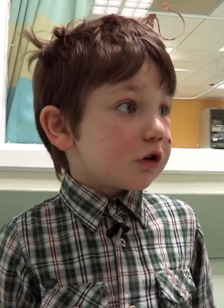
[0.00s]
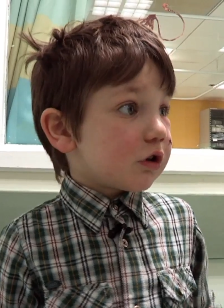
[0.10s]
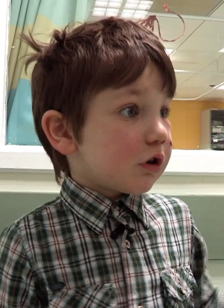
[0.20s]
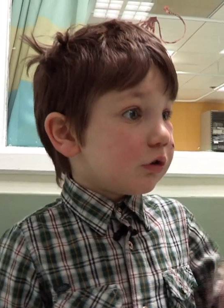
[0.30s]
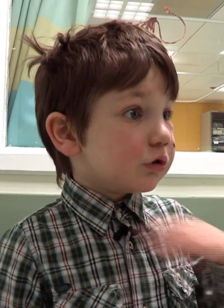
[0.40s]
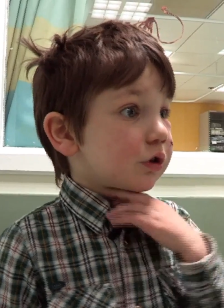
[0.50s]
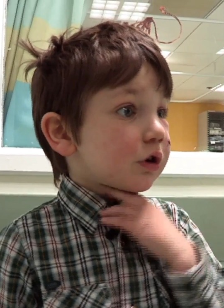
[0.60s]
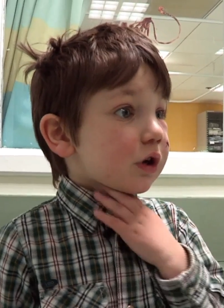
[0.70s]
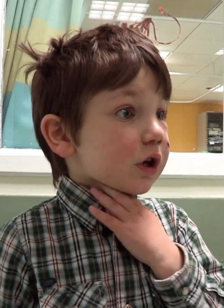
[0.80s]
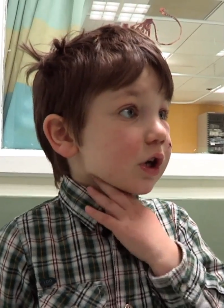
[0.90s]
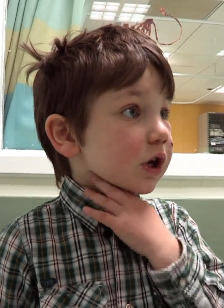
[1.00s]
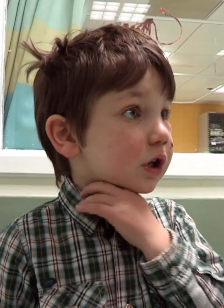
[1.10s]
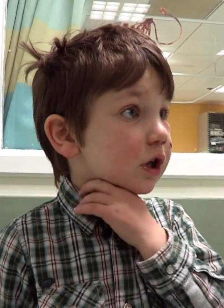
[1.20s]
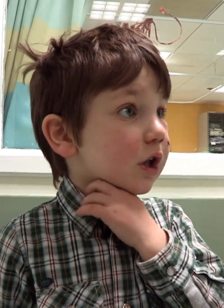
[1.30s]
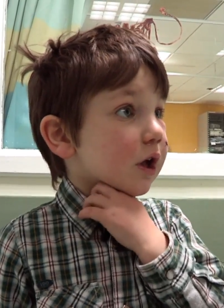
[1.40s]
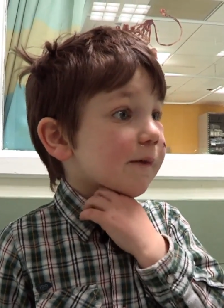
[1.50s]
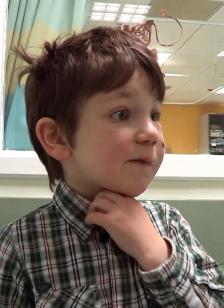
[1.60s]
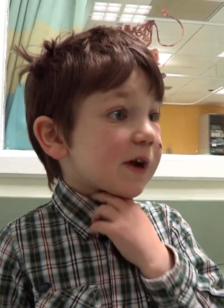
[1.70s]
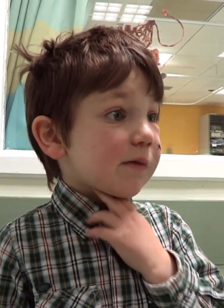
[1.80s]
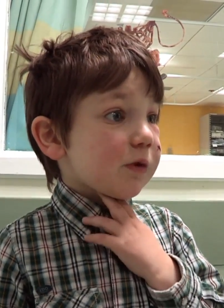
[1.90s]
So where were you? In the
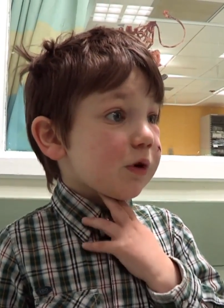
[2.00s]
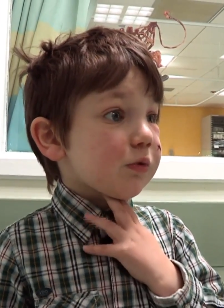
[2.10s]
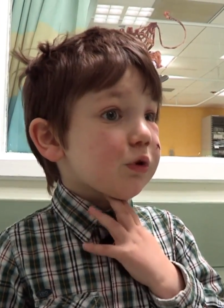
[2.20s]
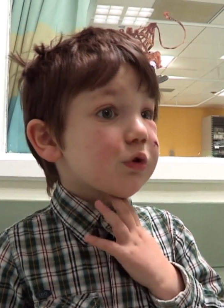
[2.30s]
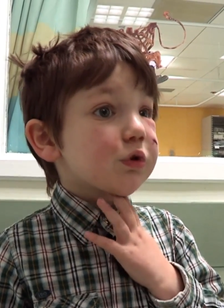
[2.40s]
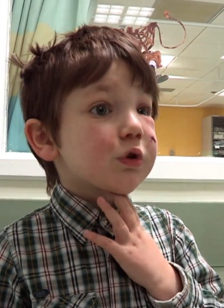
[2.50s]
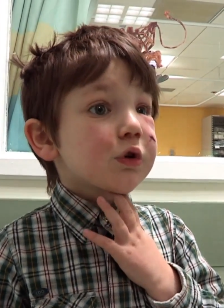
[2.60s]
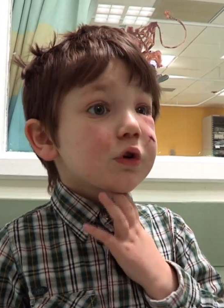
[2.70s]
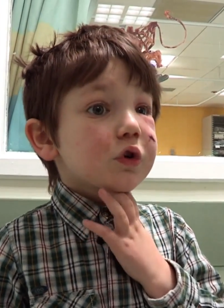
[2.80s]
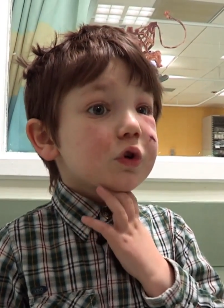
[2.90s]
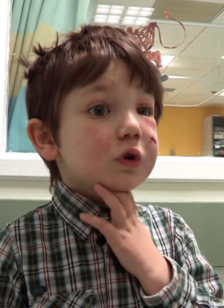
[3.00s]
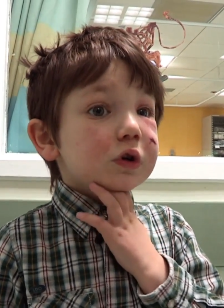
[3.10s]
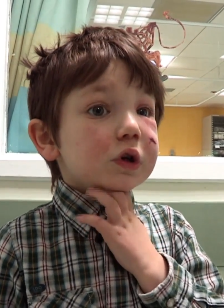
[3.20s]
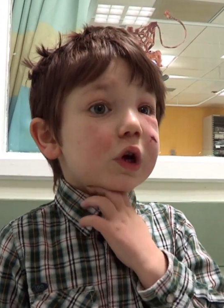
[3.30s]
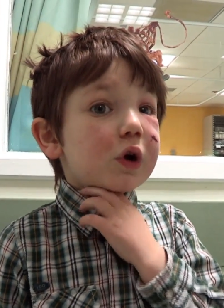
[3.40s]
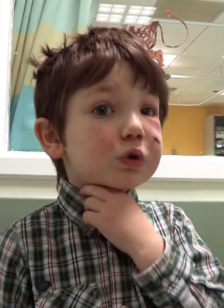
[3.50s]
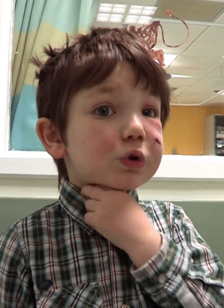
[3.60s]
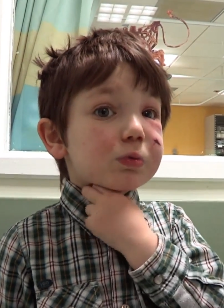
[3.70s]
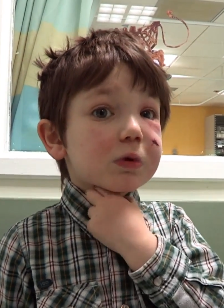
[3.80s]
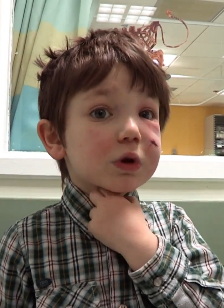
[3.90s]
living room on
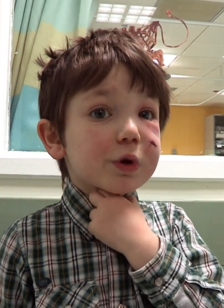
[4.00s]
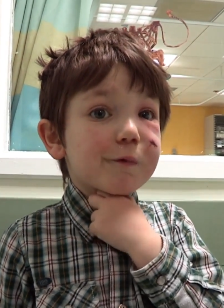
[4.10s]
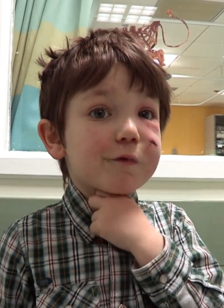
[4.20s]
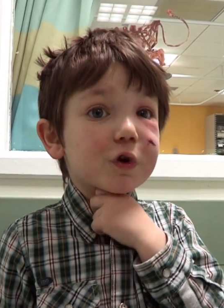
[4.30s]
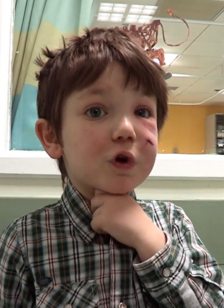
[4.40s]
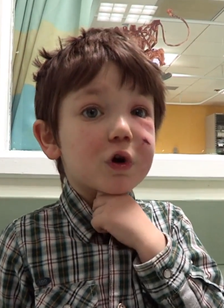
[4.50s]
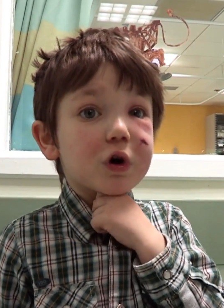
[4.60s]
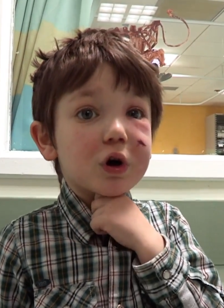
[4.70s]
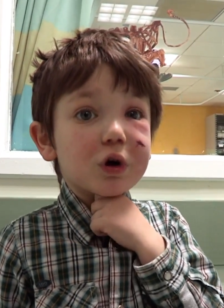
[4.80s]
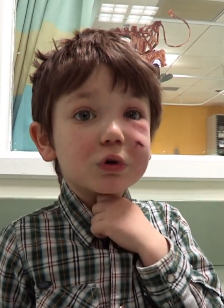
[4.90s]
the wooden floor,